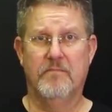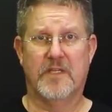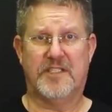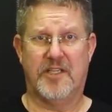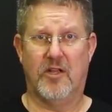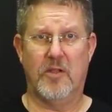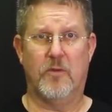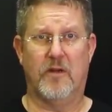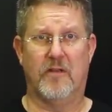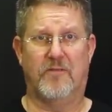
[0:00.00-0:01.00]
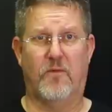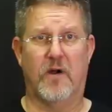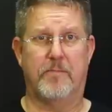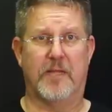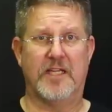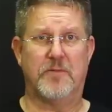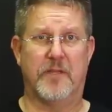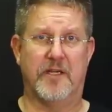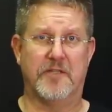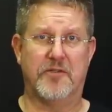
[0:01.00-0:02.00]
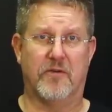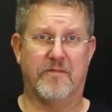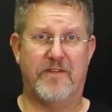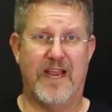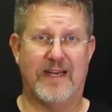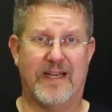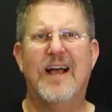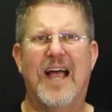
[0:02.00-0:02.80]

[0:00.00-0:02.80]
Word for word: It's the only one of the four uplights with an internal fan.